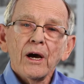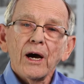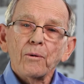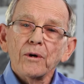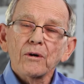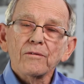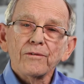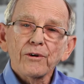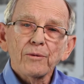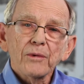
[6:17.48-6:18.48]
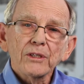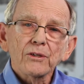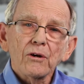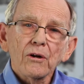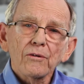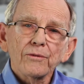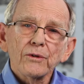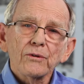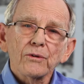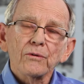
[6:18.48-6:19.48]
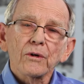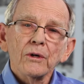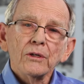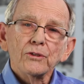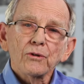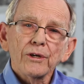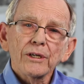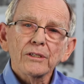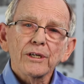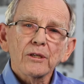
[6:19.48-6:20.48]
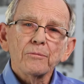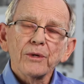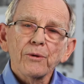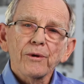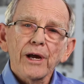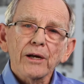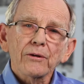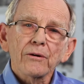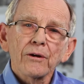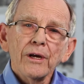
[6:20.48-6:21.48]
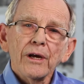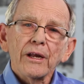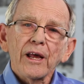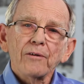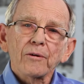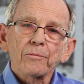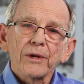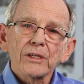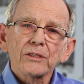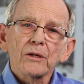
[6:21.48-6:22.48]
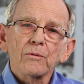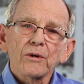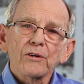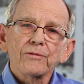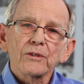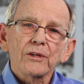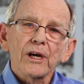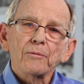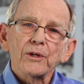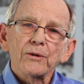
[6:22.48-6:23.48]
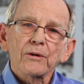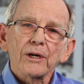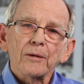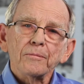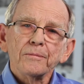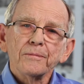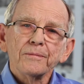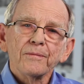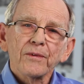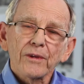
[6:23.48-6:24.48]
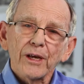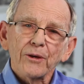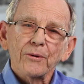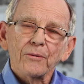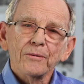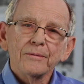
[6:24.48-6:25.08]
I welcome very much all of you to join us at the B-Reactor and have a pleasant and wonderful time when you come. Thank you.